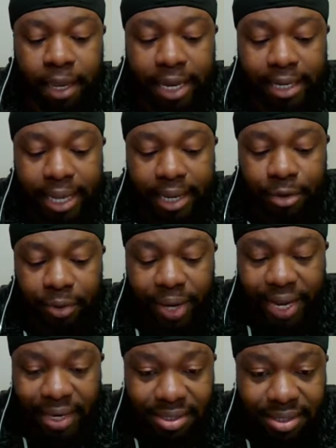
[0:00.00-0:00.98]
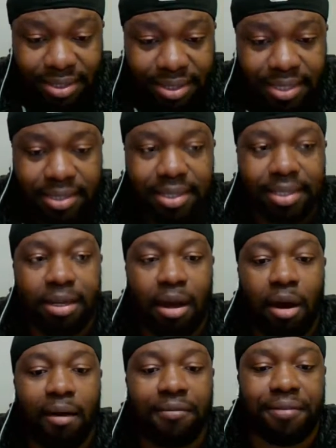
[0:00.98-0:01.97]
can they create
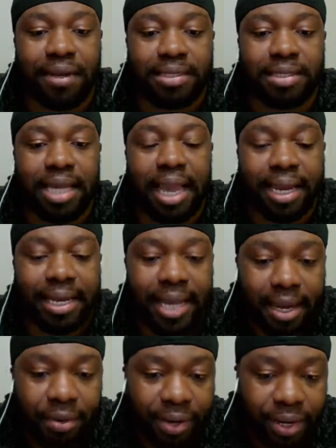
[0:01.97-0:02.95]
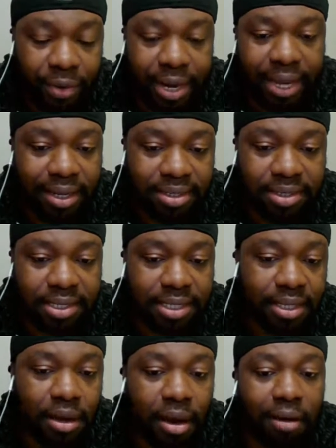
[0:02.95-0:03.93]
consistent offense? And can they create
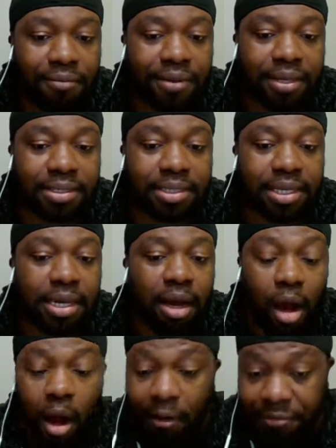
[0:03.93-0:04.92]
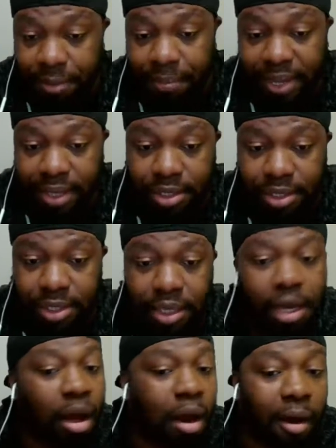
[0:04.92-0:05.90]
consistent offense off the bench?
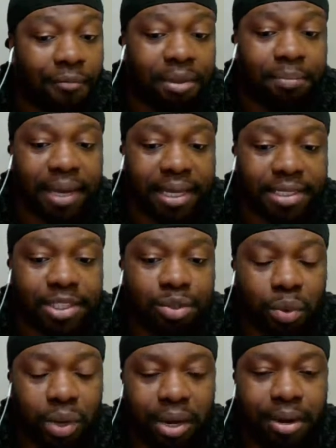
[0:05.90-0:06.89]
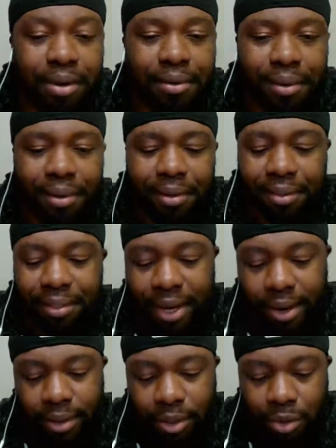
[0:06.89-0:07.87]
Off the bench is where
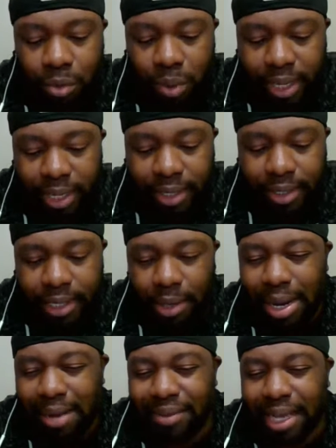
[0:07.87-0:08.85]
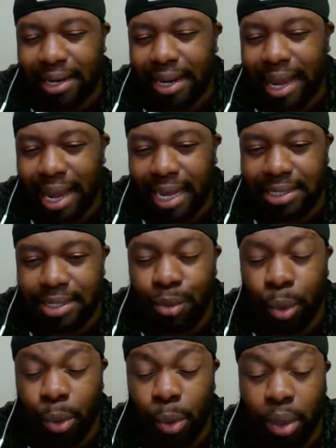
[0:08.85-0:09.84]
they're a little weak. They don't have a lot of guys who
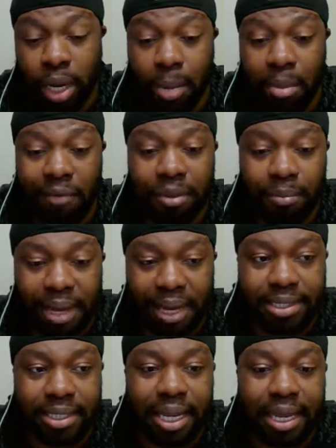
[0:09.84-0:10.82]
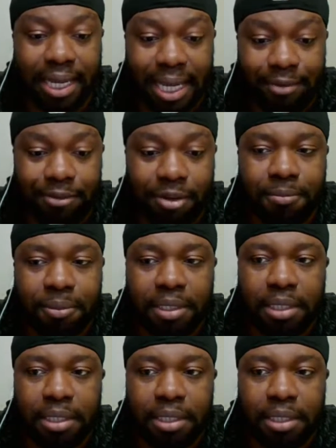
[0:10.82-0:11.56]
can come off the bench and give them